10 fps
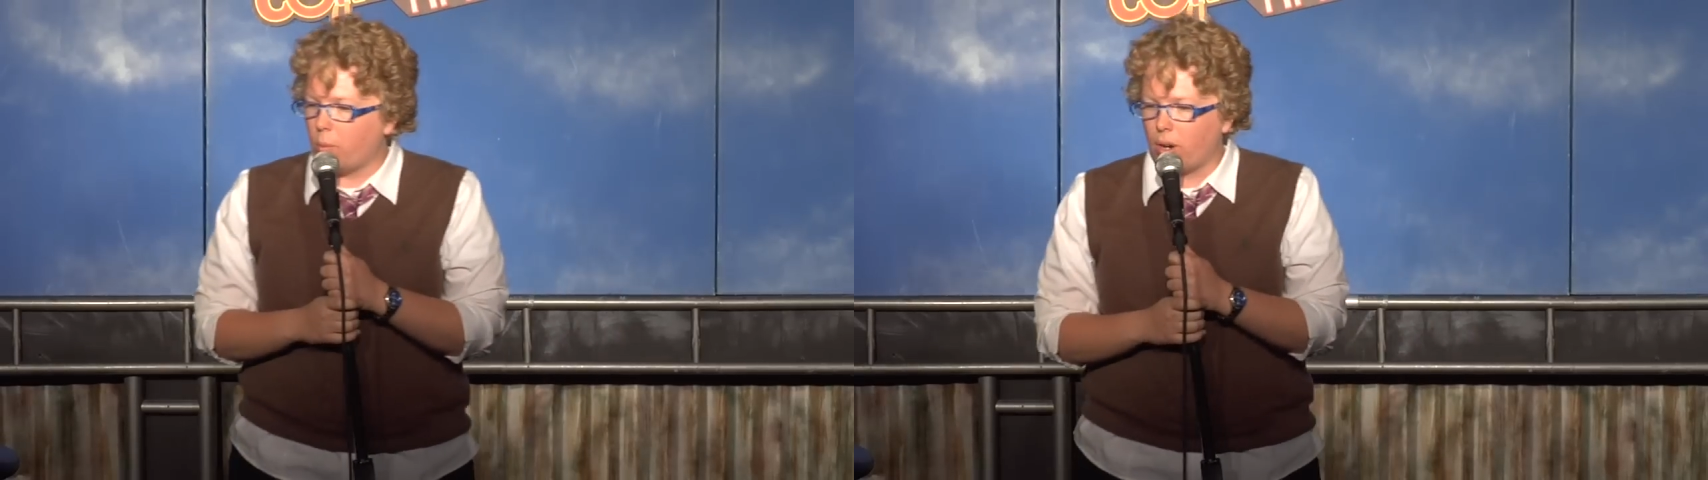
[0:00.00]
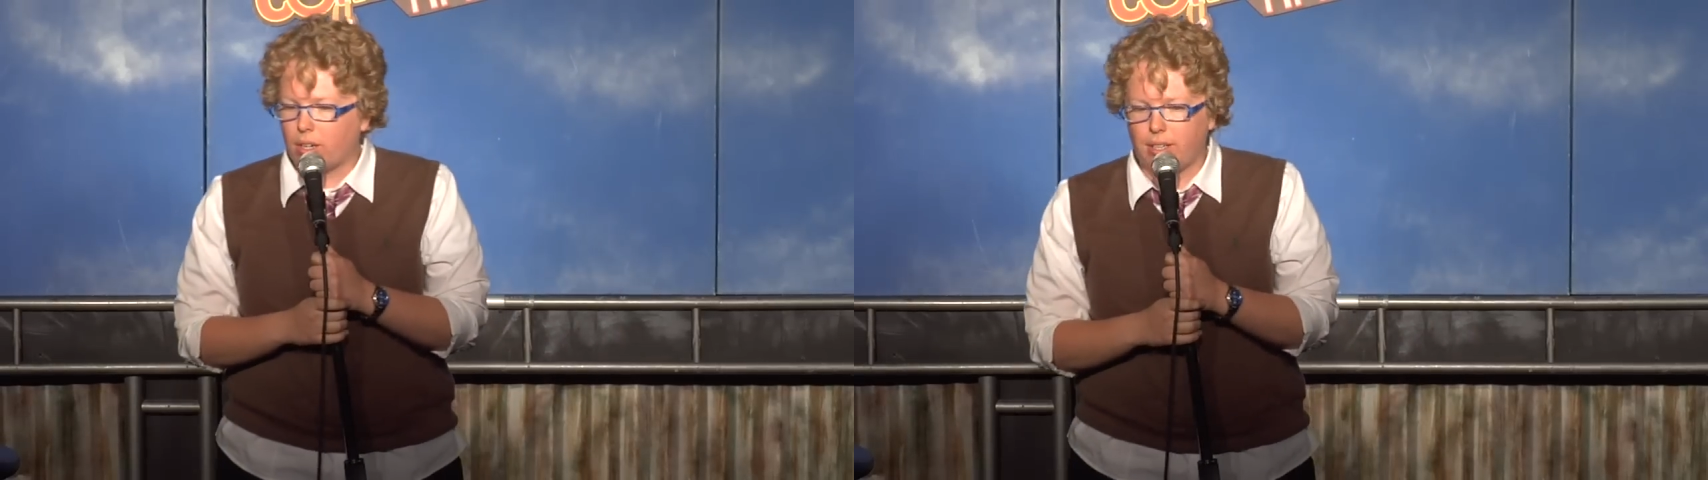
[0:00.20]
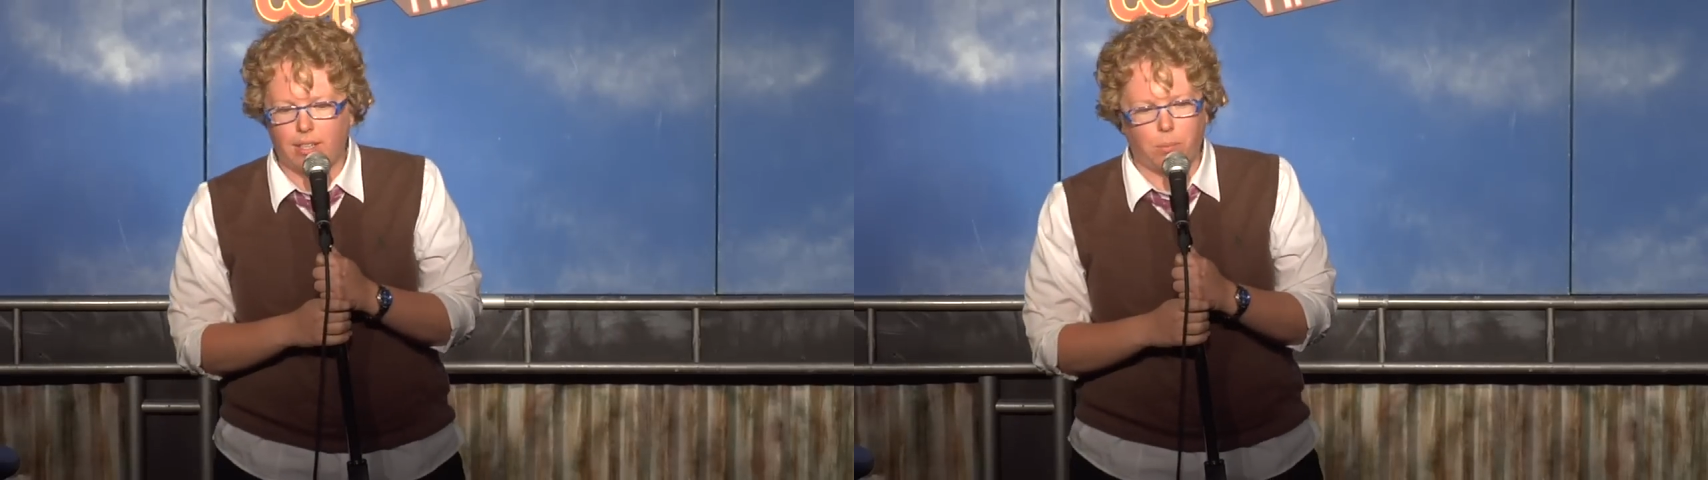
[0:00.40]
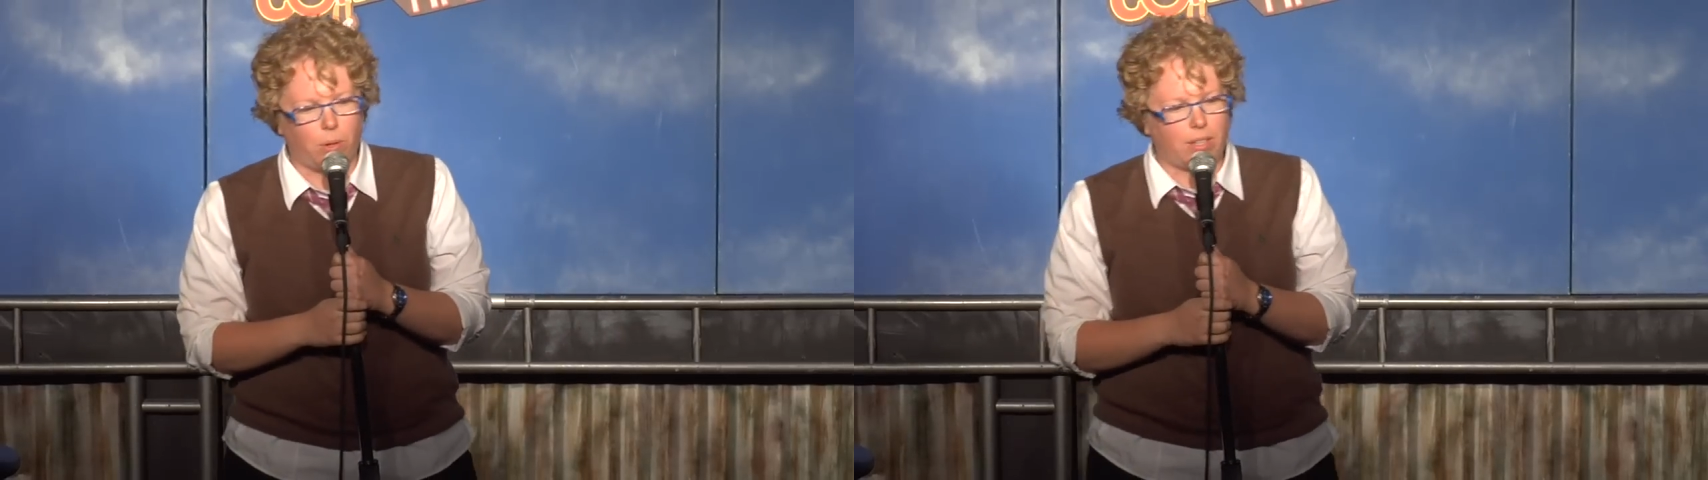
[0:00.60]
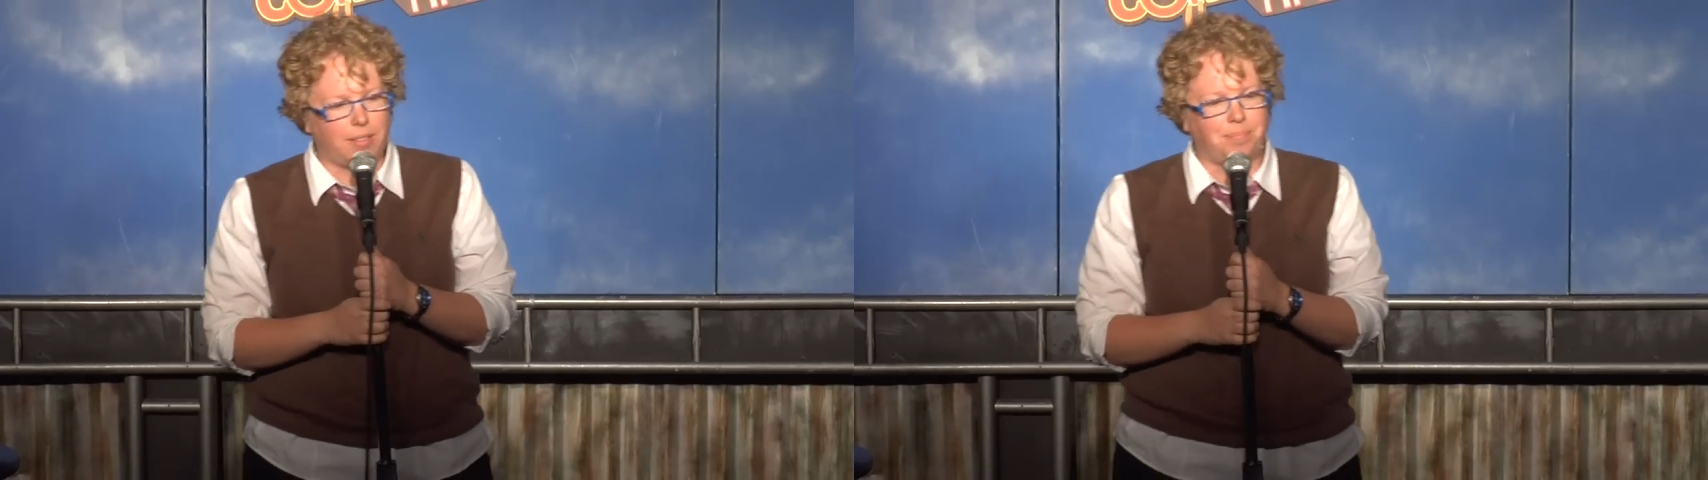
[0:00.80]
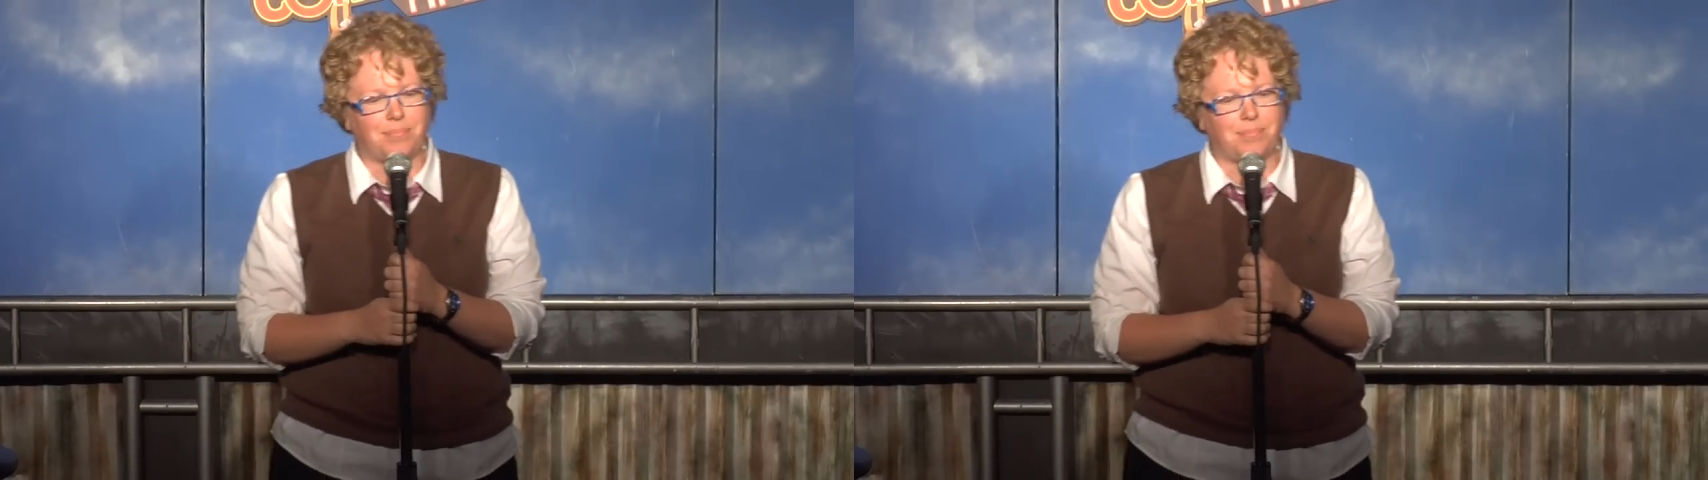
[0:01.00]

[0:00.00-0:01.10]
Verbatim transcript: work, it'd work.